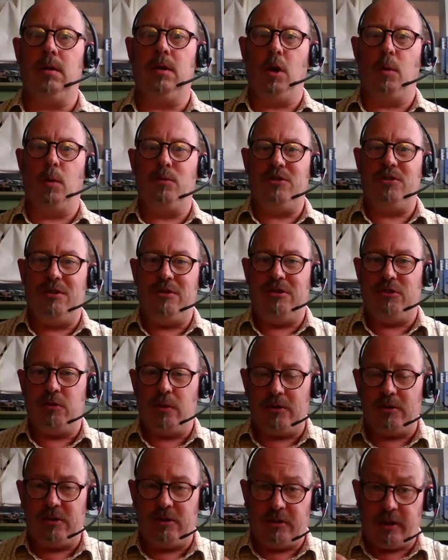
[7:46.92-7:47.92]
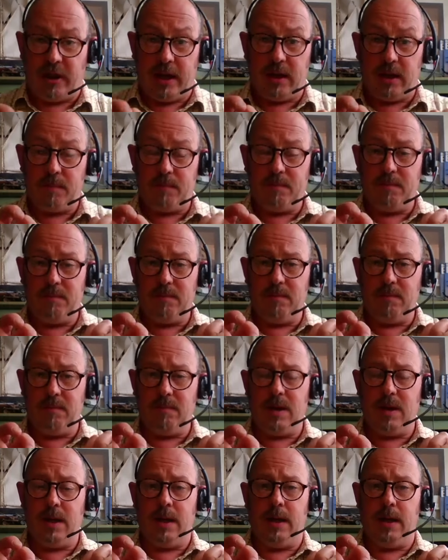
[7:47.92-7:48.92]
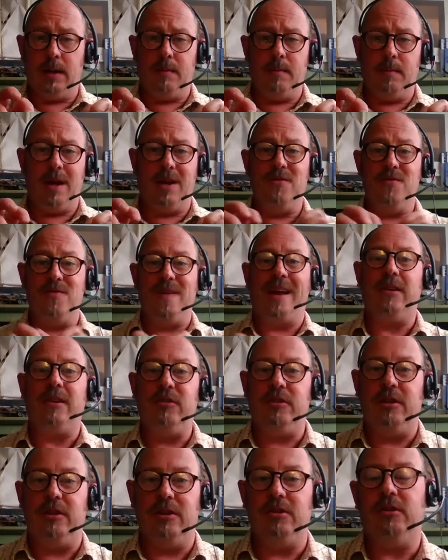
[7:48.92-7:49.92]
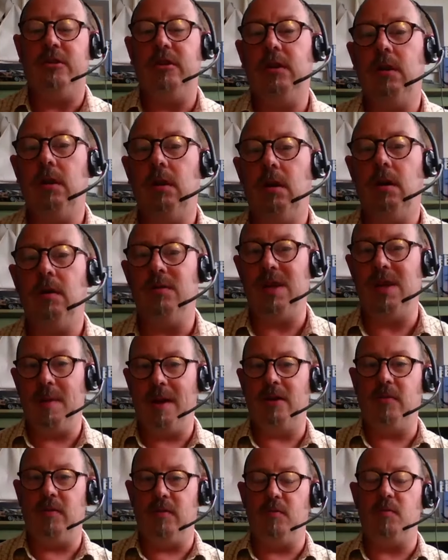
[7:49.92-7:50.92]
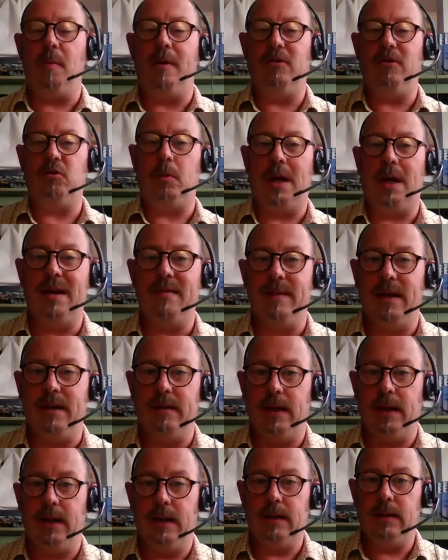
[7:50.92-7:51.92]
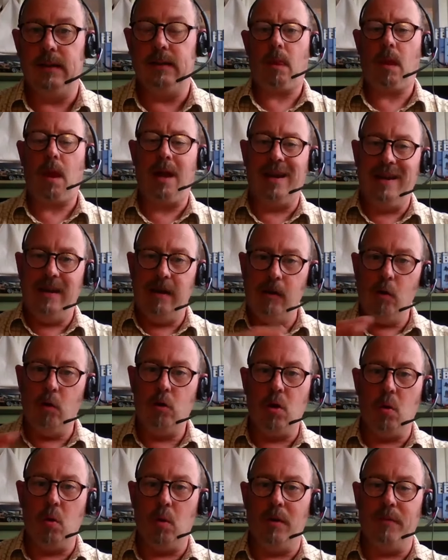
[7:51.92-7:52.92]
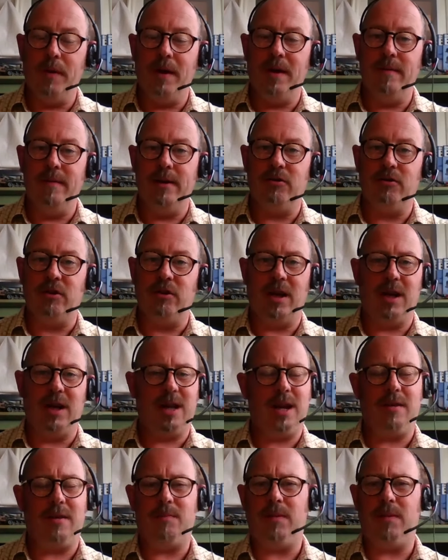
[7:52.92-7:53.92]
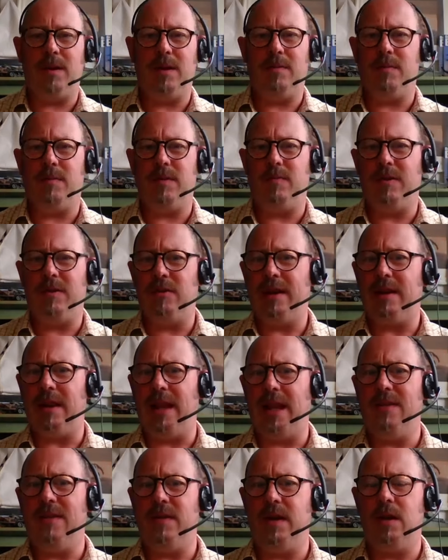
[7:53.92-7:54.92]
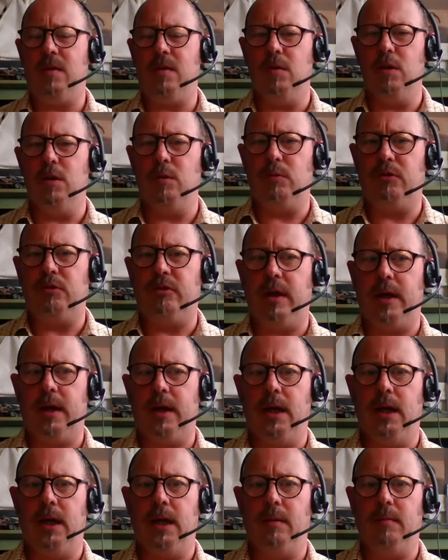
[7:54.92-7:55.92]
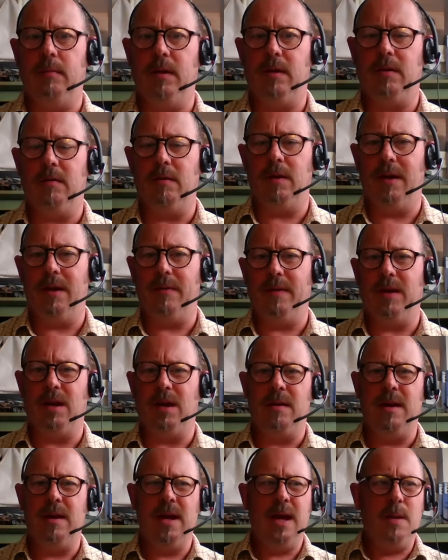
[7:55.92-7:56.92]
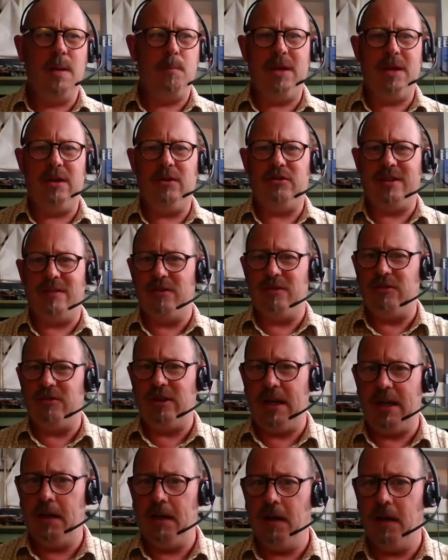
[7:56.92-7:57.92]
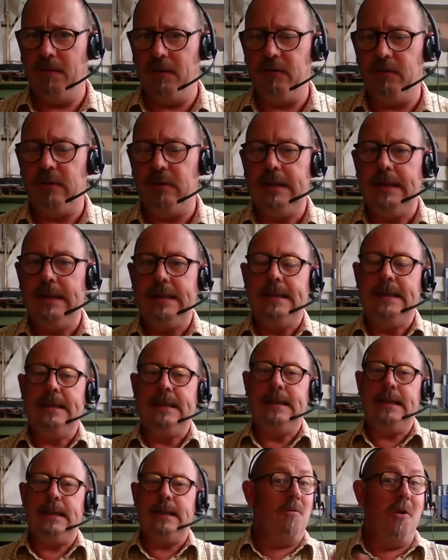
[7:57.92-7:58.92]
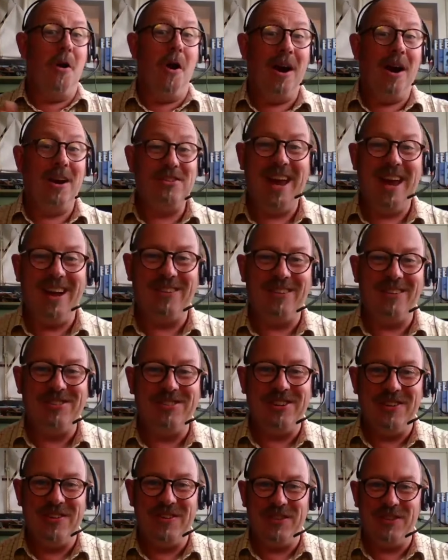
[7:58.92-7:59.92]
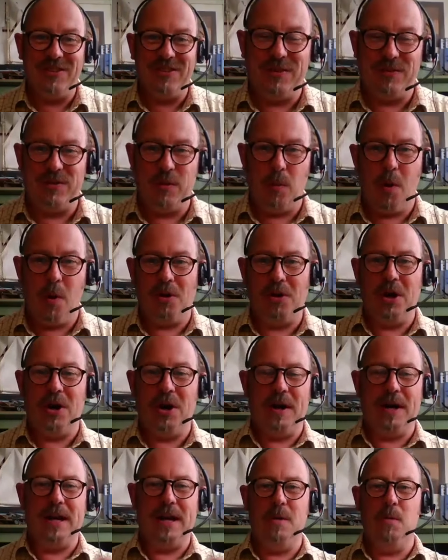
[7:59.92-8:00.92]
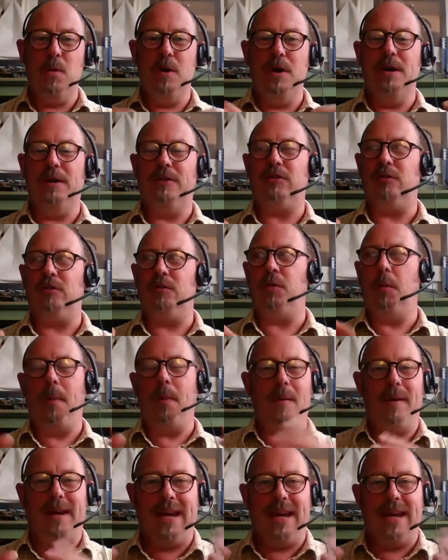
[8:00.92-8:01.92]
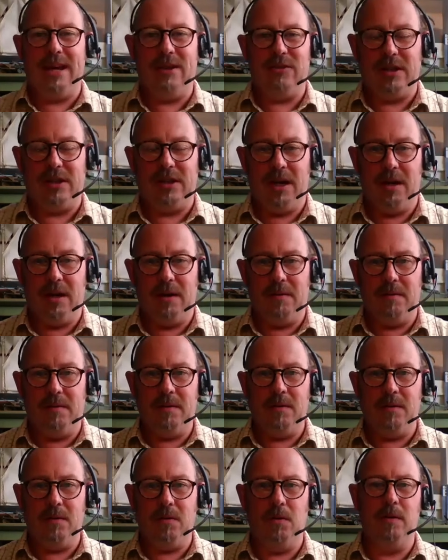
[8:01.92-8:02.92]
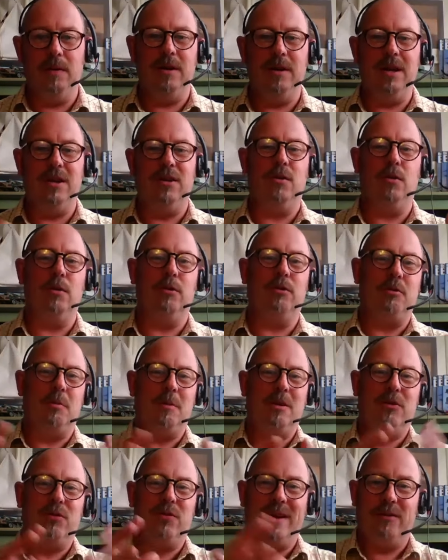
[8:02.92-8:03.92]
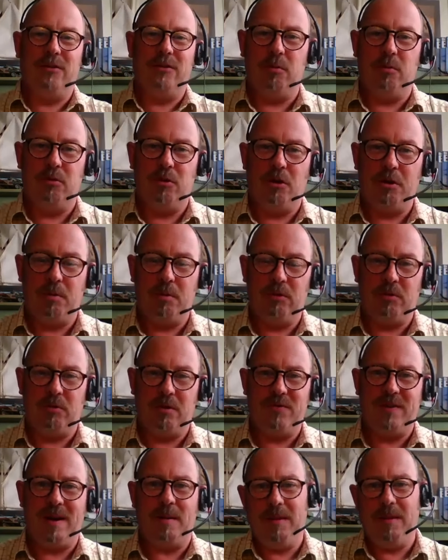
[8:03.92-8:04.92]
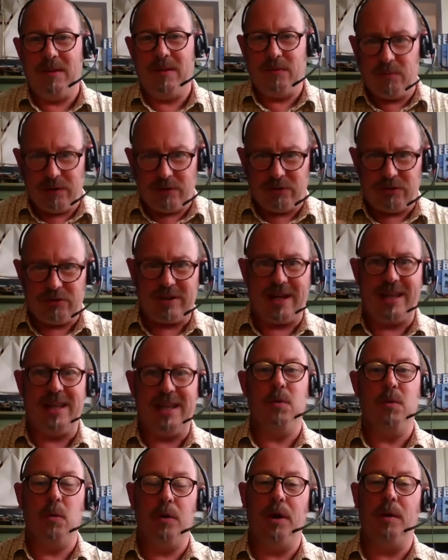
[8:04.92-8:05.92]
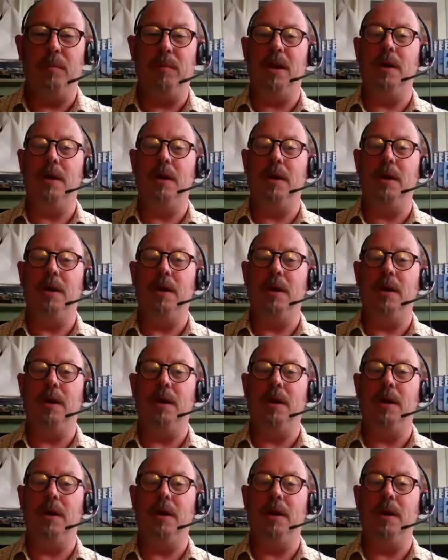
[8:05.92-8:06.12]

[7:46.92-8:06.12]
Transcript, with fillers: an opportunity to actually take um, advantage of the amount of information we have out there and look at what there is. And it, it, the little A V groups um, that are out there, B seventeen lovers, right down to the, the one guy who worked for Boeing years ago, or he, or somebody's found some documents in the family. They've, they've scanned them all and